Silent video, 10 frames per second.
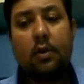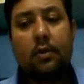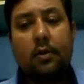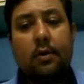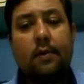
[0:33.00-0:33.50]

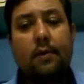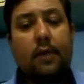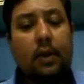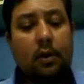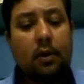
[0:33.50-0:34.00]

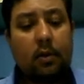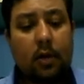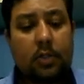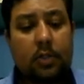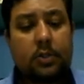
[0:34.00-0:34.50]
We
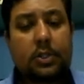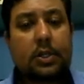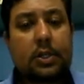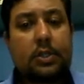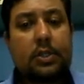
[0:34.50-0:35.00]
also
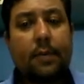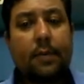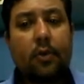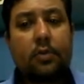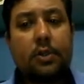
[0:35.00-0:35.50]
discuss
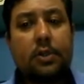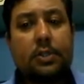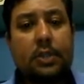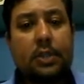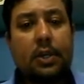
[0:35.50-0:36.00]
about the
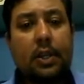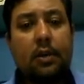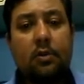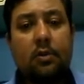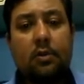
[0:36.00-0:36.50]
inserting
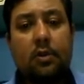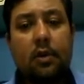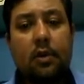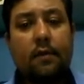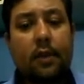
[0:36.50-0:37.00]
of
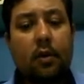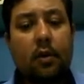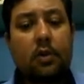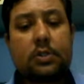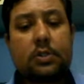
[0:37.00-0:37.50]

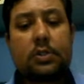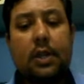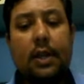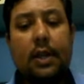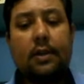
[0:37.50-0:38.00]
records
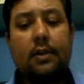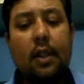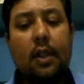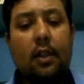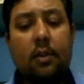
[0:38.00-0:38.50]
and
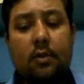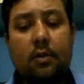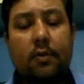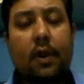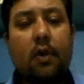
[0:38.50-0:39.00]
null
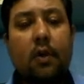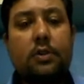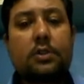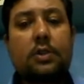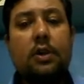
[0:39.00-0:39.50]
records
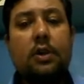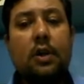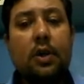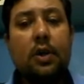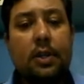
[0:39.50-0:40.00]

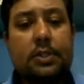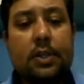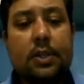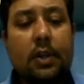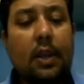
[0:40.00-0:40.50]

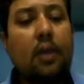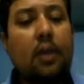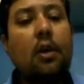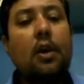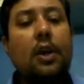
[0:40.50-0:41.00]
inserting
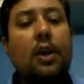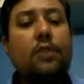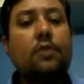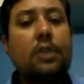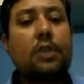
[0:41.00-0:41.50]
into the
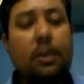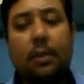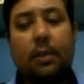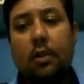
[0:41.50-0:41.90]
table.